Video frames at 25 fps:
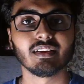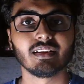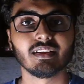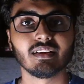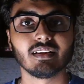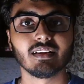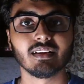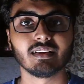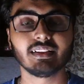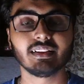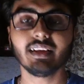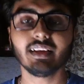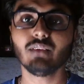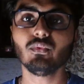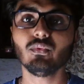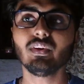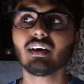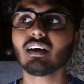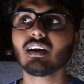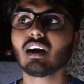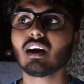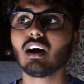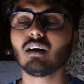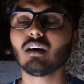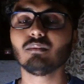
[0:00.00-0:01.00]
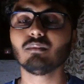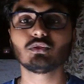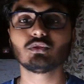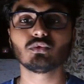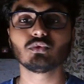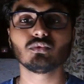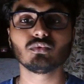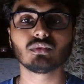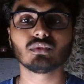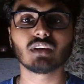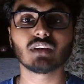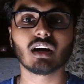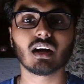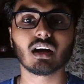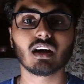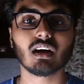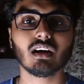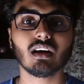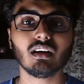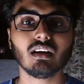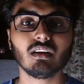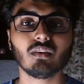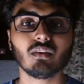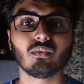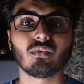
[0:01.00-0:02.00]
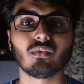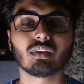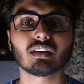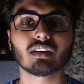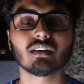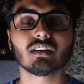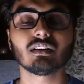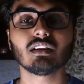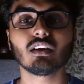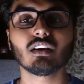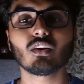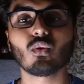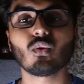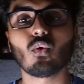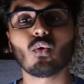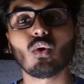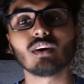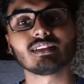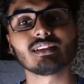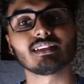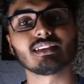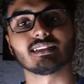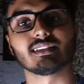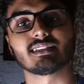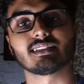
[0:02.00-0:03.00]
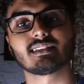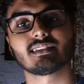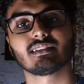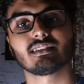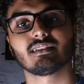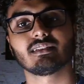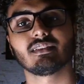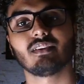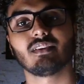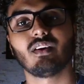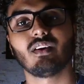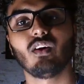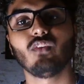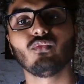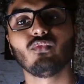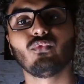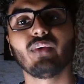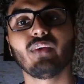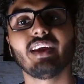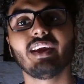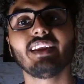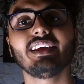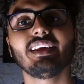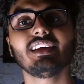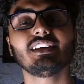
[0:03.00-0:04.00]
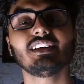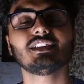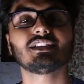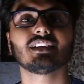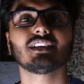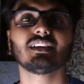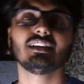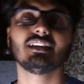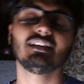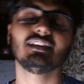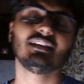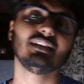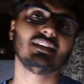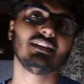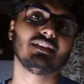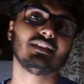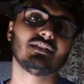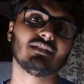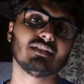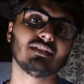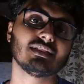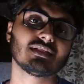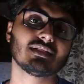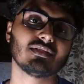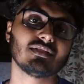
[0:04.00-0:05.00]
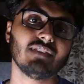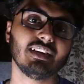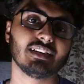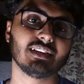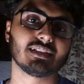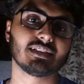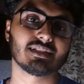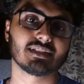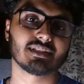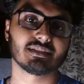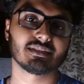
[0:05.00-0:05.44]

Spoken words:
Then we come to what are the causes of variation in interest rates.